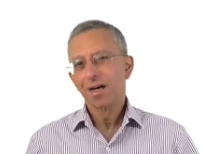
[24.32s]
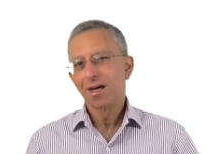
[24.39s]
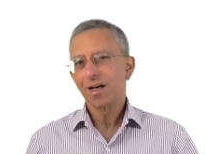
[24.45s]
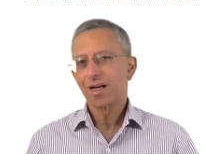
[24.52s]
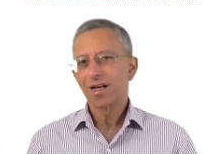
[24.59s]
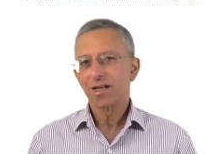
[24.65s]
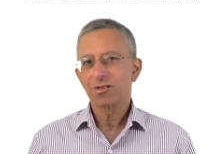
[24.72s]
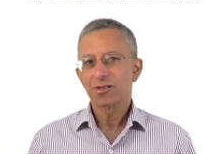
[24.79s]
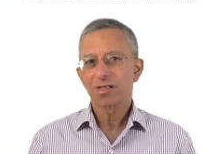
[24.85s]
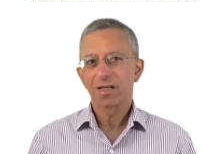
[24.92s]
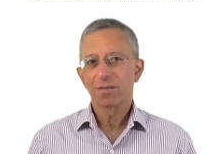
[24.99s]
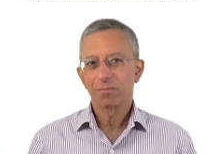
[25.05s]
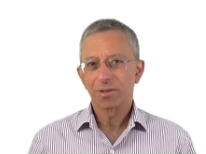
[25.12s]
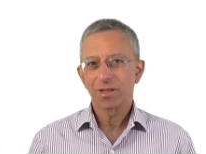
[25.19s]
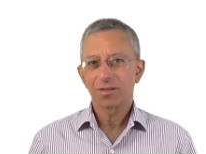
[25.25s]
Heard an
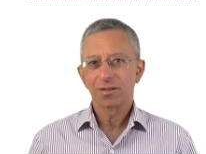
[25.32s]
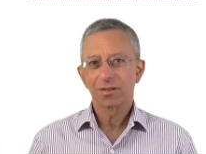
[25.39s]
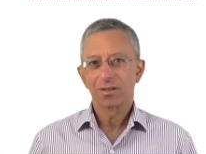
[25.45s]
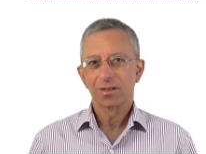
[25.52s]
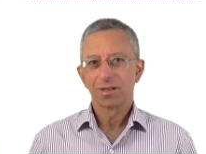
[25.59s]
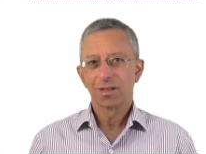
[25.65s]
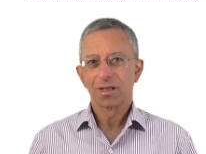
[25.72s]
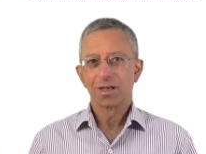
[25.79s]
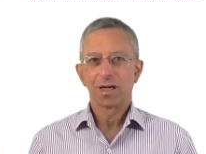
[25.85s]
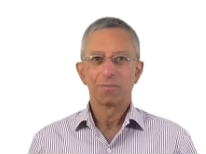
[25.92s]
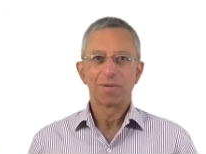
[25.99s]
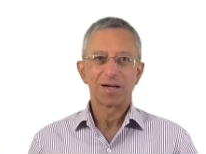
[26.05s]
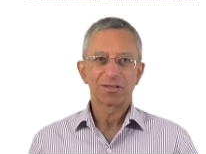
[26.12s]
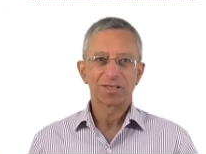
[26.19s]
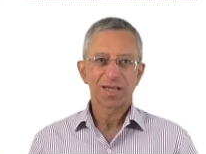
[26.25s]
interesting bit
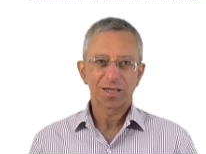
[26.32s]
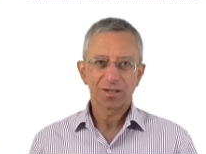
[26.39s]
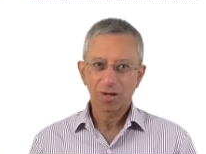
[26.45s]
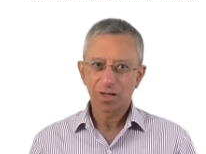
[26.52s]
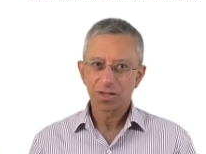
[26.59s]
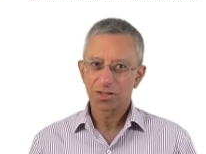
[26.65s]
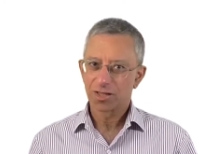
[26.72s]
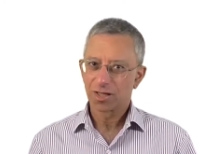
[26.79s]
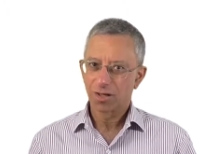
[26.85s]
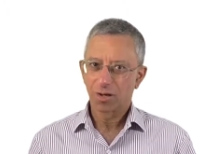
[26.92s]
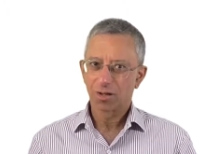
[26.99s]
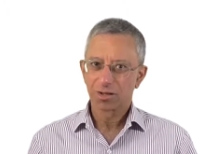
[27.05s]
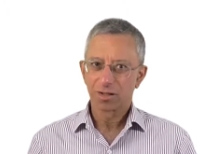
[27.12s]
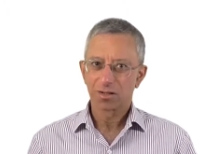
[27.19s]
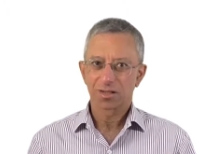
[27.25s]
about psychology
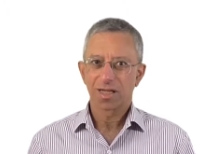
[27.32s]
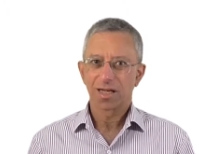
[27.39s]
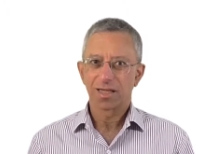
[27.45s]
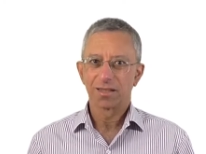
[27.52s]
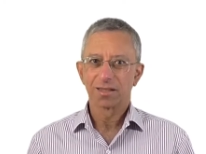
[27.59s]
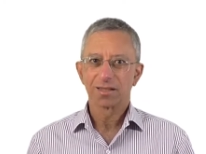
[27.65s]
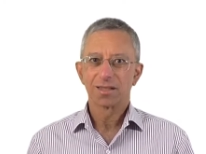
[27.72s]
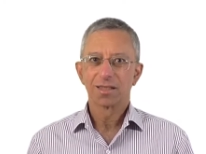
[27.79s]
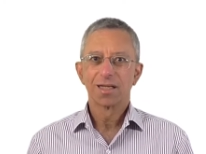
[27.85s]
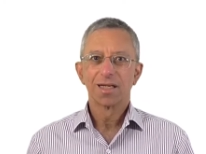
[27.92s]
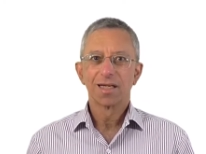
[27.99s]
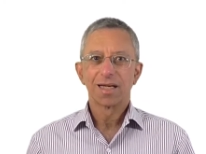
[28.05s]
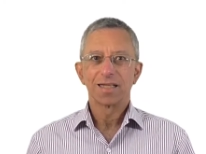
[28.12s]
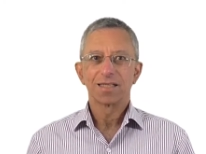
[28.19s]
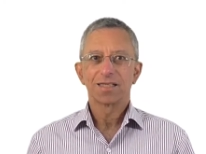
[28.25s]
along those lines.
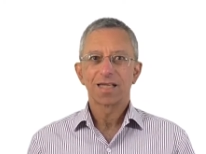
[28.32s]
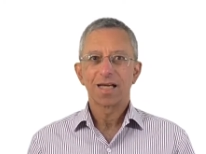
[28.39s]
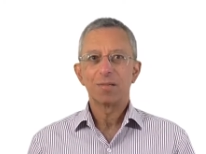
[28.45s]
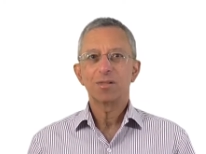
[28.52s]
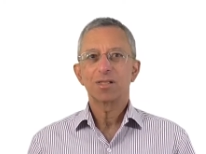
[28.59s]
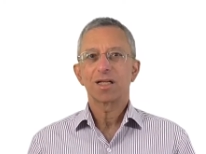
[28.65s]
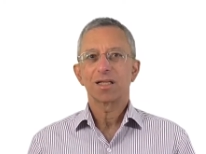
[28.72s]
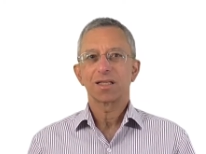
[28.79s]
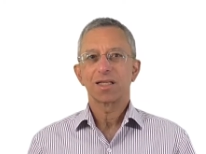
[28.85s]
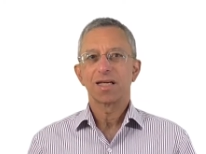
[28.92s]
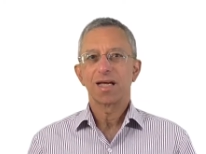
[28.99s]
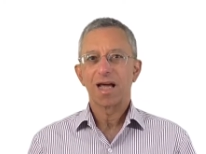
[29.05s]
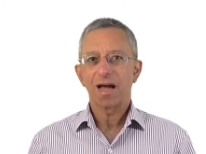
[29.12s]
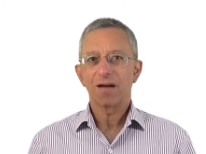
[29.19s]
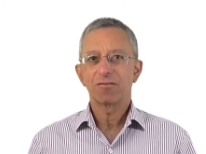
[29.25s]
It seems that
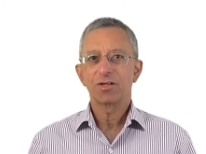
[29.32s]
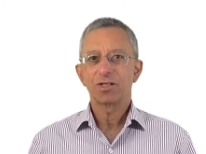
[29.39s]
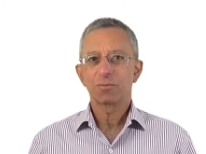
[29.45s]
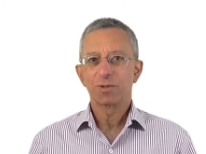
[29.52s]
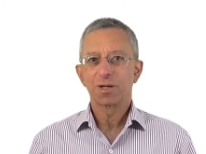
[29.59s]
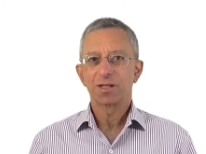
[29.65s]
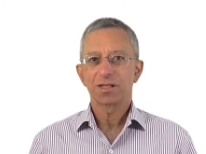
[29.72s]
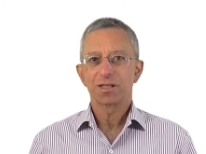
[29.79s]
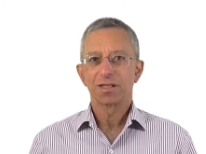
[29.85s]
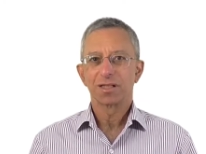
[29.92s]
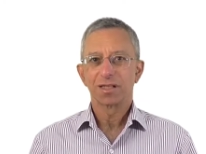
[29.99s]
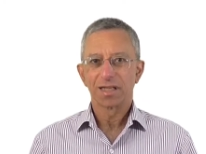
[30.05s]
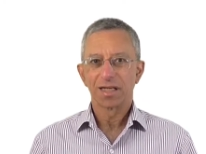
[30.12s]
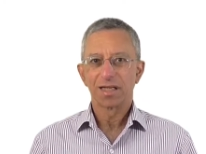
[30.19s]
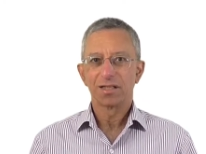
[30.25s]
the average
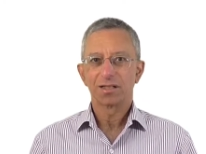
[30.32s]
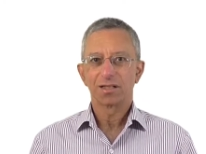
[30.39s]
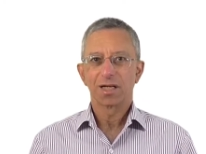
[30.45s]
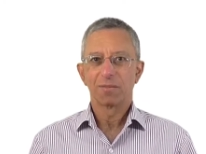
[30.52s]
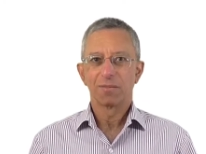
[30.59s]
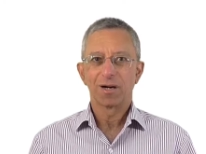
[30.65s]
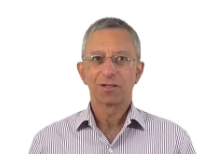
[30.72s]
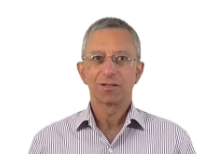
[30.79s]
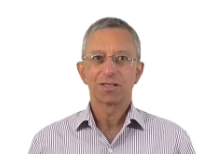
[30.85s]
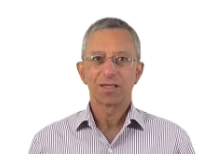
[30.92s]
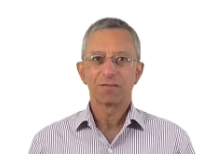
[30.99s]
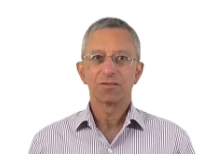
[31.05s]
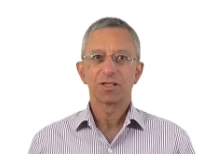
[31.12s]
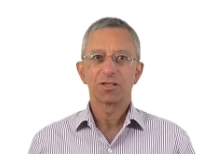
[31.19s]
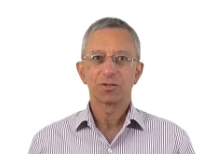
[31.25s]
person needs about
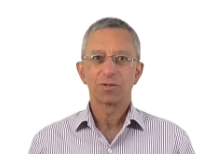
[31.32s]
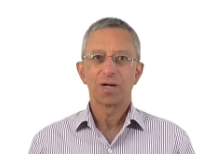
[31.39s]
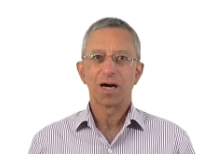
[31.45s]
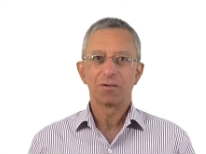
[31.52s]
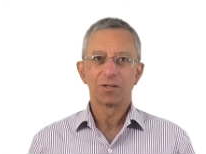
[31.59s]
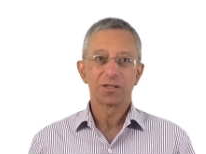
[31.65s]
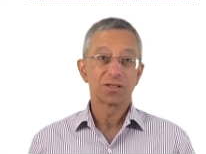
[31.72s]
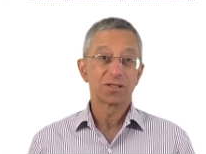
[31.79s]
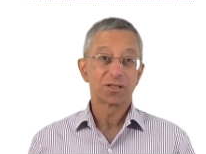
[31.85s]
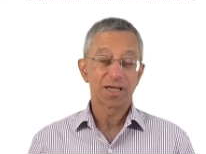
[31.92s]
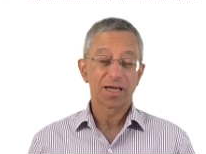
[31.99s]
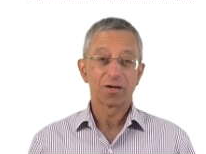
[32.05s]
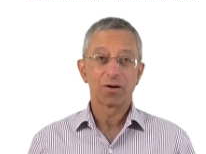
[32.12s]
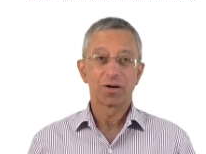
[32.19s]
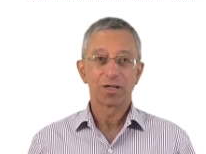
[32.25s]
72 hours to
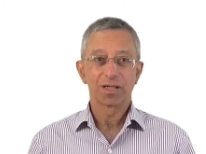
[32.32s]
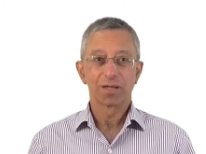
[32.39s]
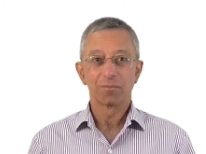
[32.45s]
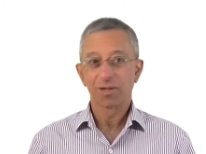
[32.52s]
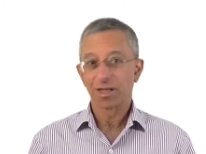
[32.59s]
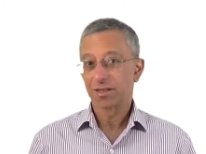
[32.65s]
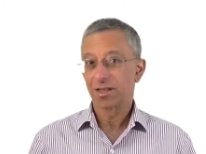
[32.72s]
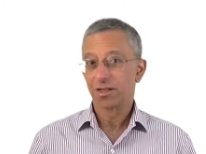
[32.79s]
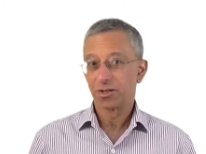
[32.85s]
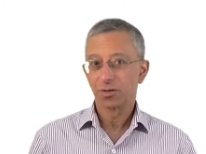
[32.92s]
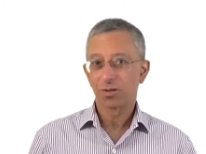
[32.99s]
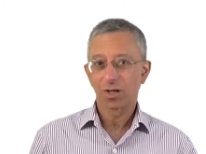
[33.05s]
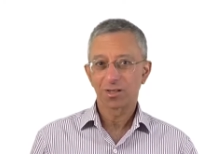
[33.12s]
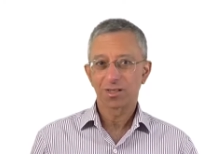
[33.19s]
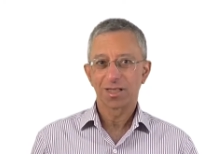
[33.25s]
take on a completely new
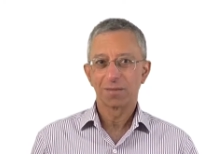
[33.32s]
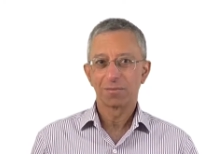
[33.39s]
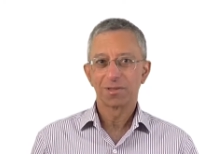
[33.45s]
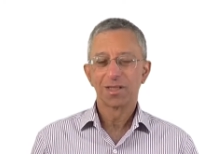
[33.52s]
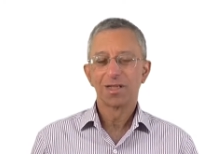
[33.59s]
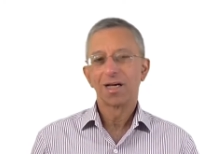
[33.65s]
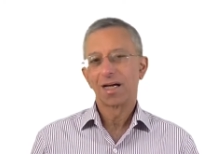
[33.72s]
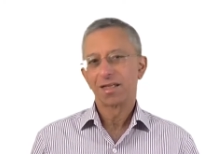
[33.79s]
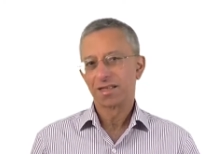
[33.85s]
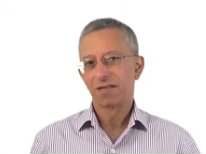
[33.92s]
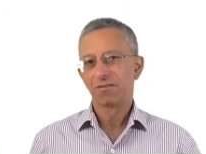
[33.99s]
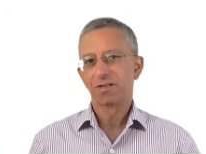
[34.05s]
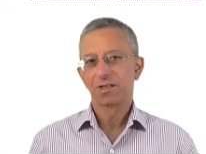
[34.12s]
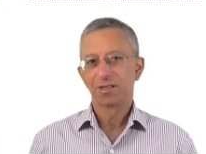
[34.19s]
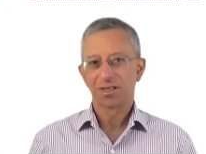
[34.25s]
concept and
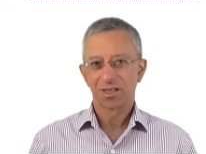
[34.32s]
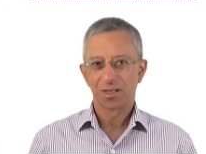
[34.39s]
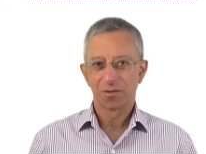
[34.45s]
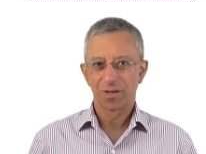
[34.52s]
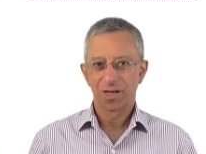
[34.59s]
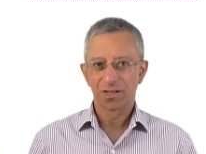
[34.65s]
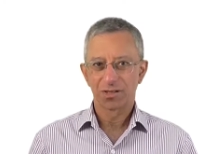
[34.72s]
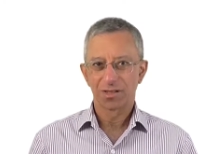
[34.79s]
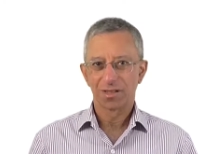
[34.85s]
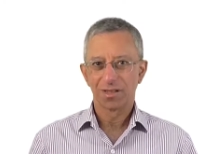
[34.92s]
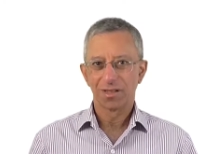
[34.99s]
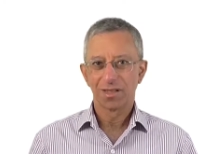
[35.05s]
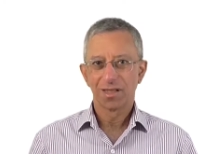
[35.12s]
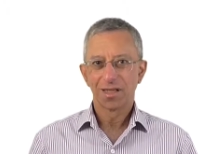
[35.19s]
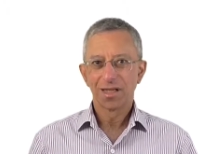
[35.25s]
give it consideration.
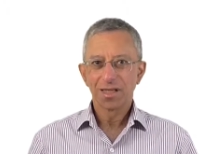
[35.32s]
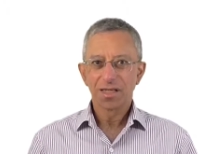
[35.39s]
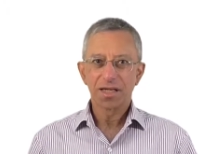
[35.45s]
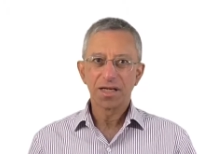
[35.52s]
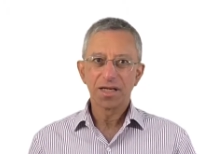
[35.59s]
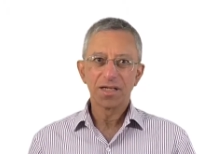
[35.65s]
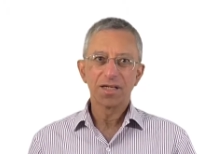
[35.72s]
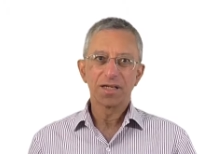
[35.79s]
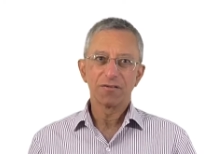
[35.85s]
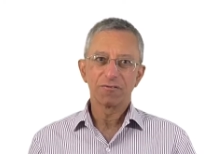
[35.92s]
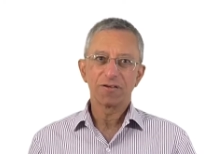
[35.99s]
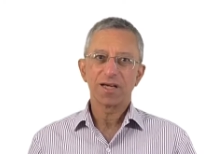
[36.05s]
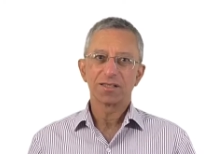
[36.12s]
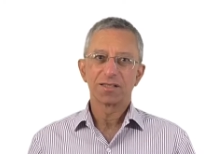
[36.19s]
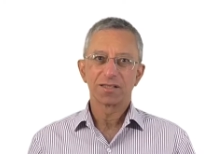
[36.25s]
In
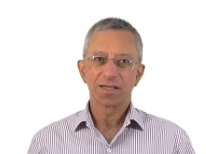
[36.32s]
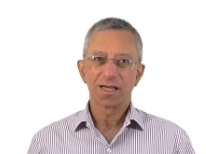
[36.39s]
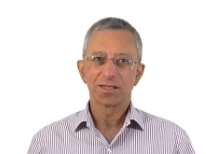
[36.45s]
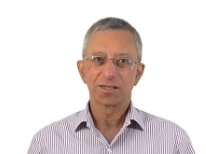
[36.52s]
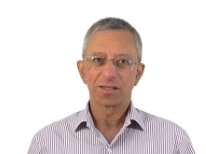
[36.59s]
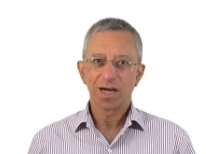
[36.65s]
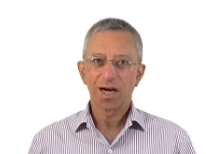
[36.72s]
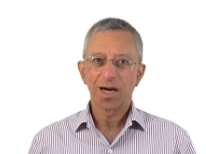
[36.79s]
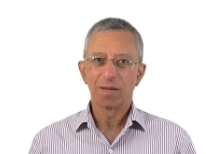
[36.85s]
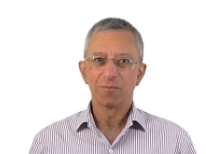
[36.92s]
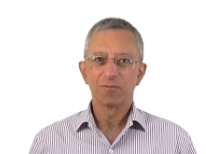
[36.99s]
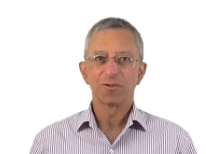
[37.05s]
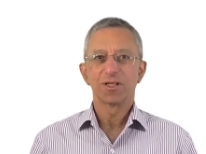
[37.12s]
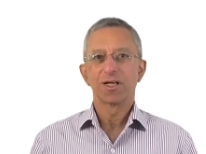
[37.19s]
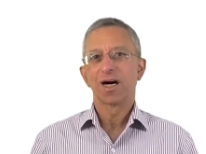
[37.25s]
effect, it takes time
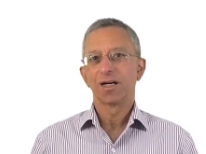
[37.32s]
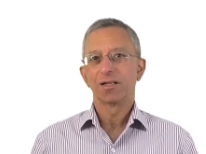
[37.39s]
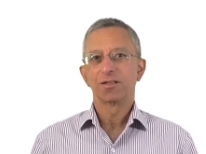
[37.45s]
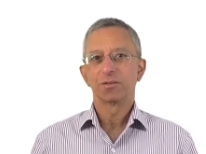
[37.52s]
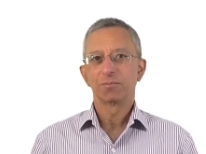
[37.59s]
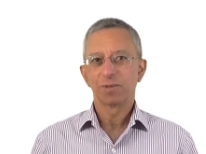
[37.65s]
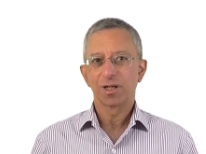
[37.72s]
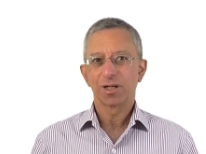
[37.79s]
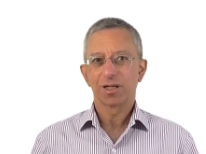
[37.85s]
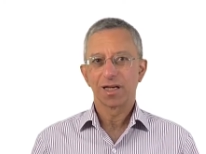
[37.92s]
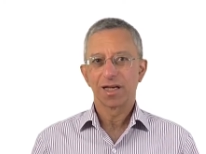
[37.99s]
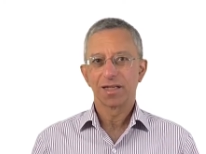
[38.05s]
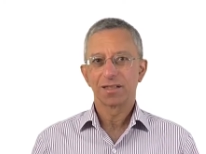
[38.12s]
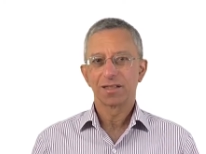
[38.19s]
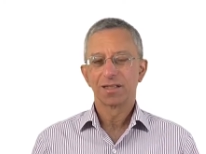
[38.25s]
for the idea to
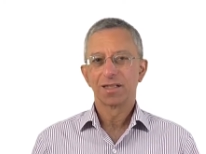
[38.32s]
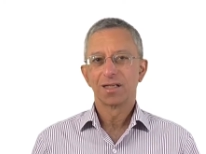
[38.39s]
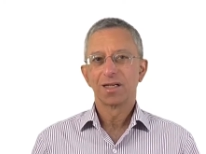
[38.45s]
percolate.